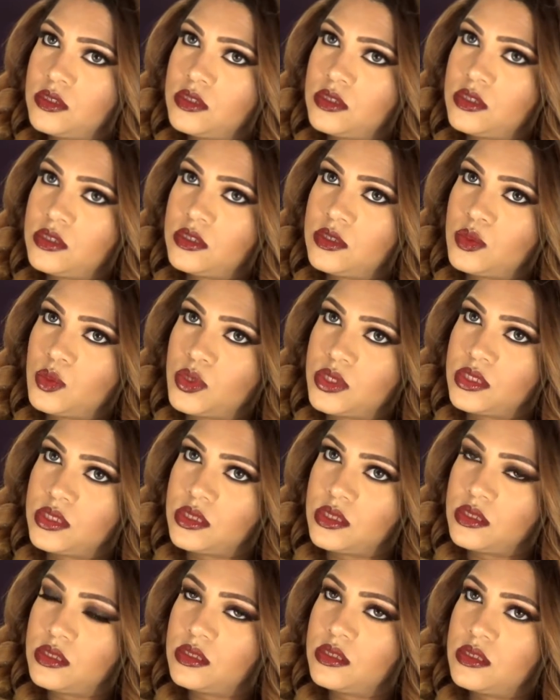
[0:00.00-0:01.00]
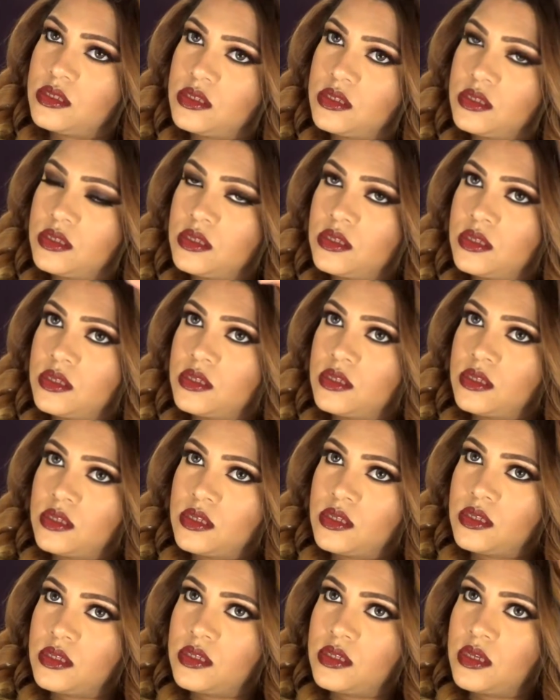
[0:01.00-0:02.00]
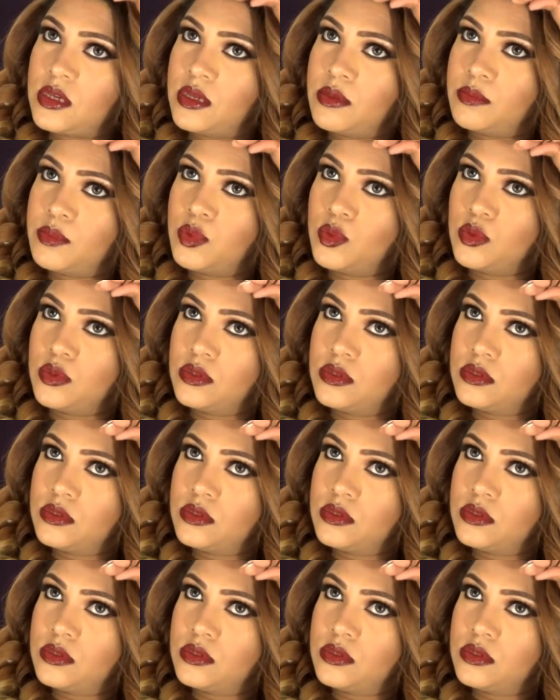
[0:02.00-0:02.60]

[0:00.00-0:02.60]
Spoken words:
twist it and pull.